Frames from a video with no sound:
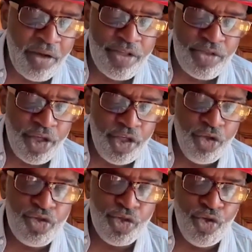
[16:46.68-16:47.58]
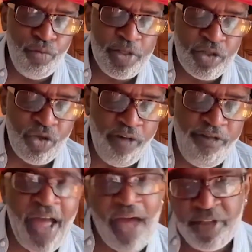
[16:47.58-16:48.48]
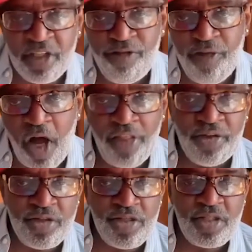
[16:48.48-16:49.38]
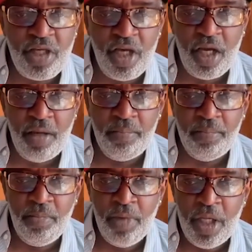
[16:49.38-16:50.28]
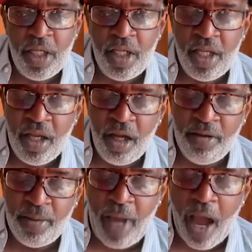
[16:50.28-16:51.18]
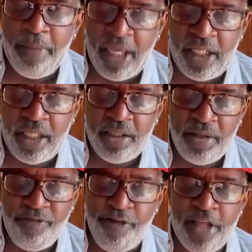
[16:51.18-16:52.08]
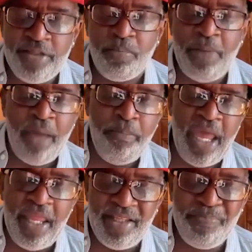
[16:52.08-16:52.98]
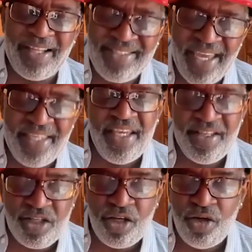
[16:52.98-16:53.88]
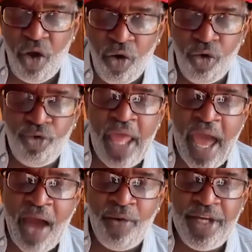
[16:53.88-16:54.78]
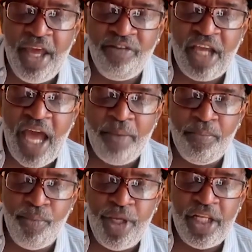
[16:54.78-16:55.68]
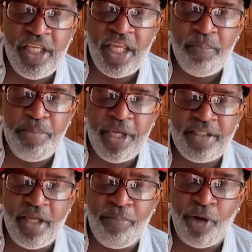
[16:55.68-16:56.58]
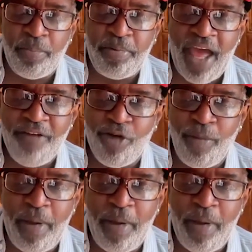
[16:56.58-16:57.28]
It's on YouTube. It's called Founding Fathers. I'm in it. Friends of mine made it. It's about 10 years old now. We didn't get it picked up on a platform.